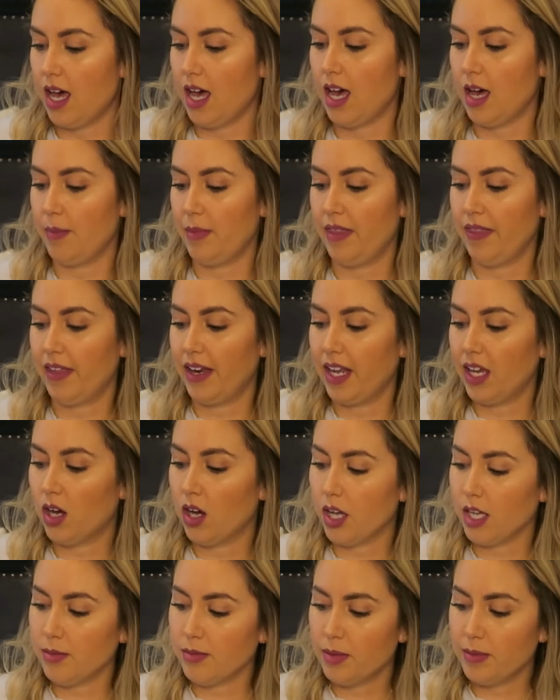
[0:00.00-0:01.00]
Um, and then I
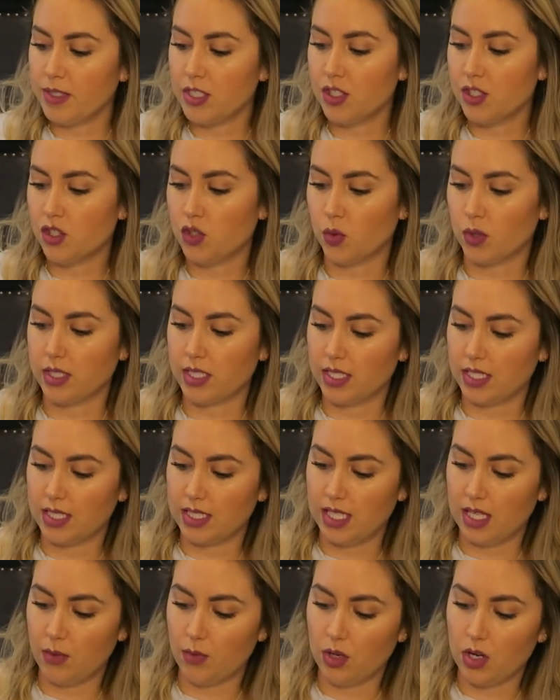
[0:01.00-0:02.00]
got him a bunch of shorts
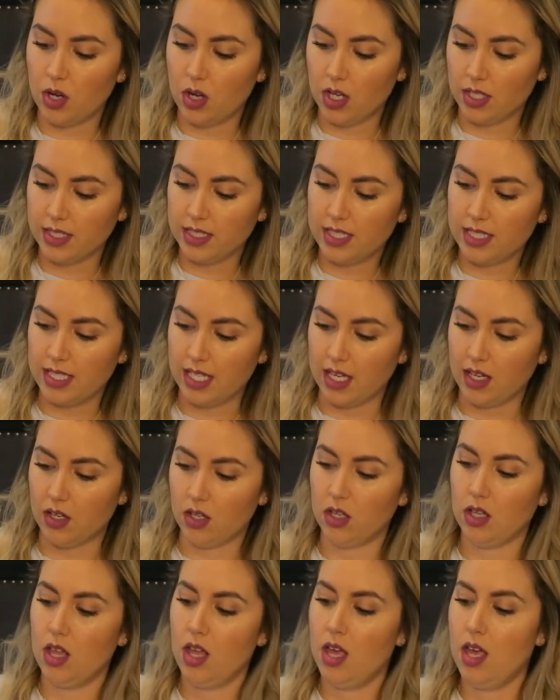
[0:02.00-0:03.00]
because they were on
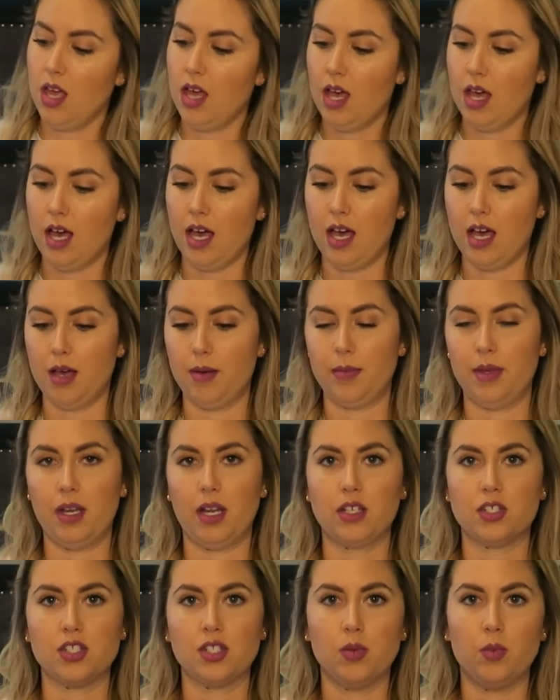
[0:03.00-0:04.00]
sale. Um,
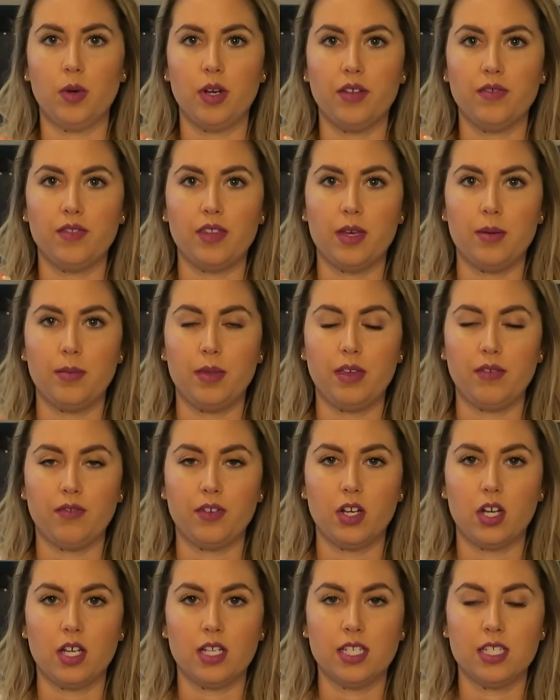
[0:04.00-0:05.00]
and actually one of them they
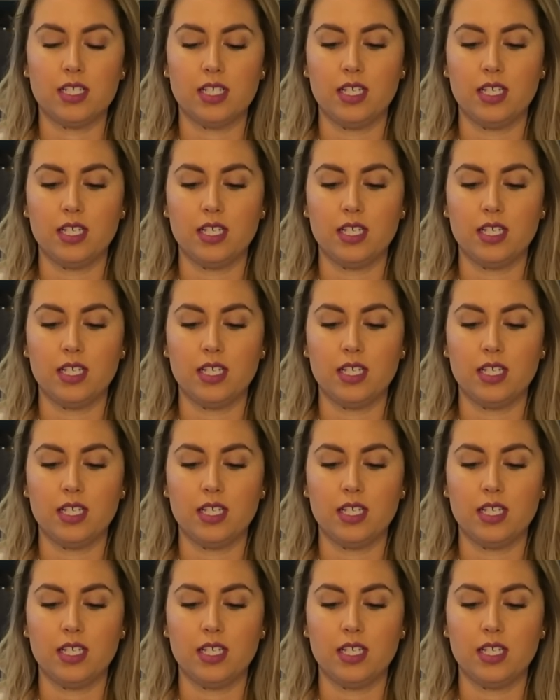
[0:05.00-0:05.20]
forgot